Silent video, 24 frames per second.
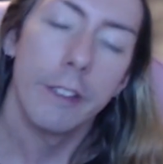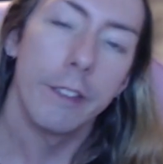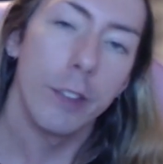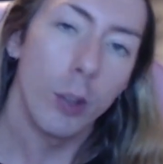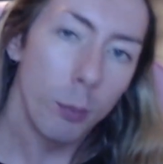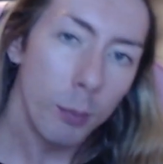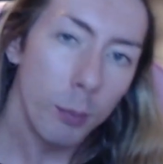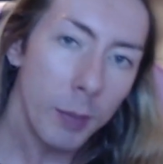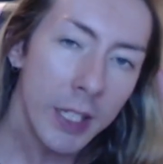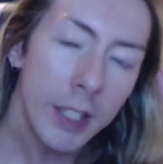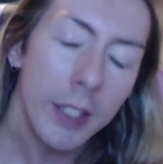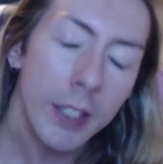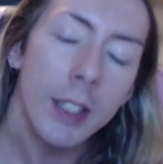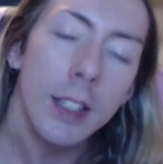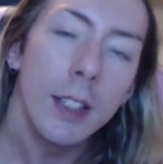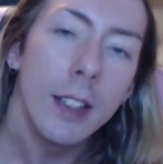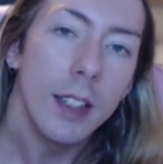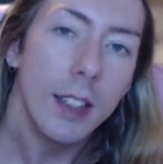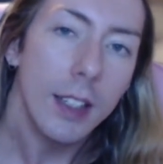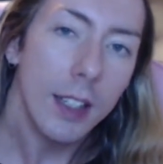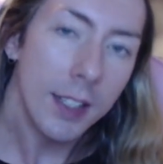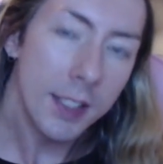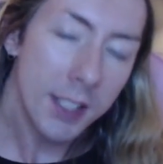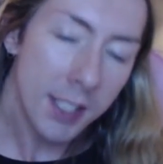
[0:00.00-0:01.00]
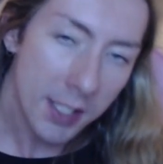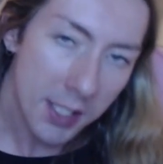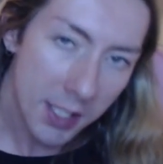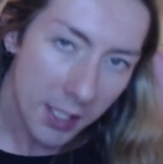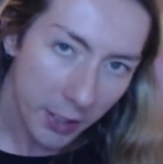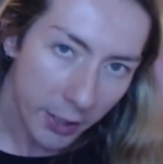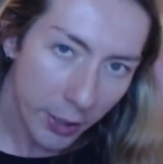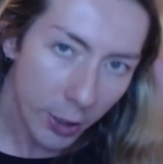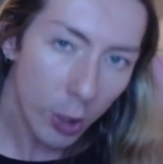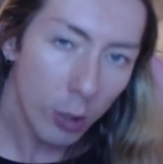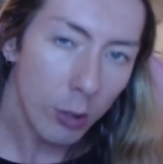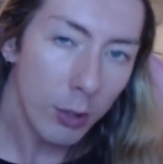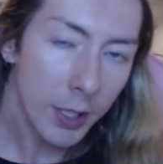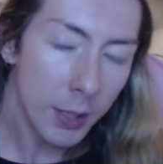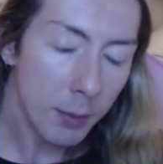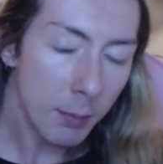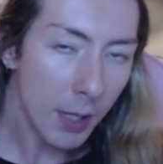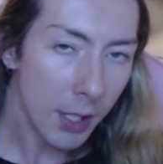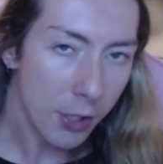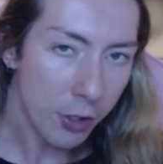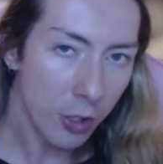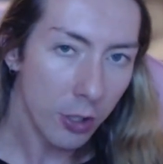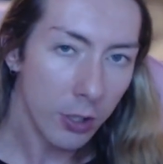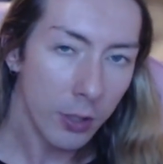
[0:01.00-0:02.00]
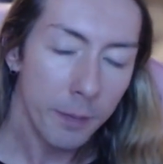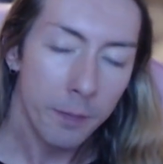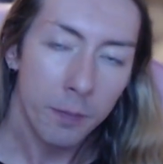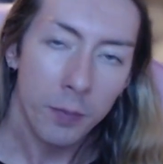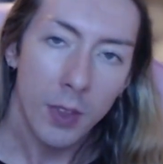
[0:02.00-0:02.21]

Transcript: For me, it's a security measure.